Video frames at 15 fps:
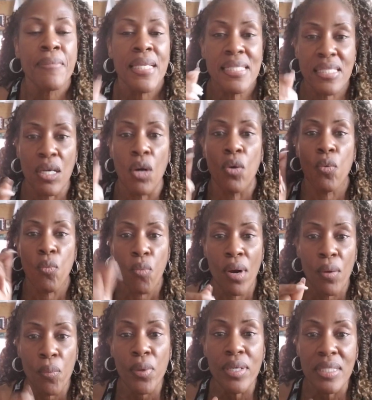So
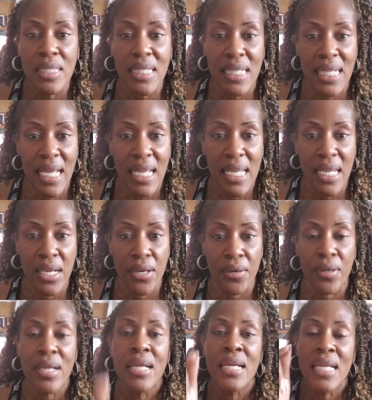what we're looking at
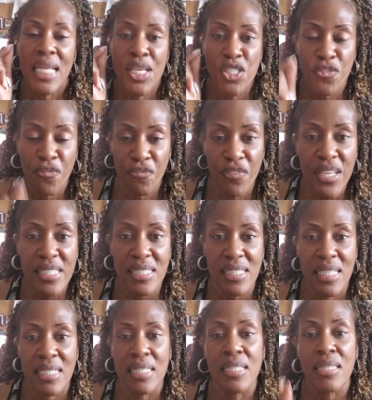here is
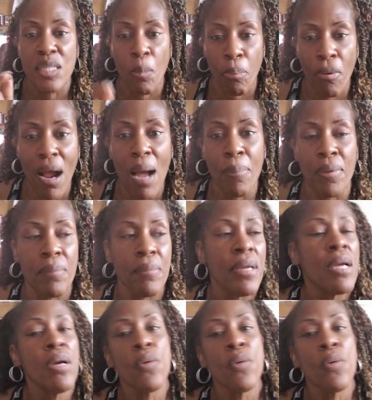fixing the problem.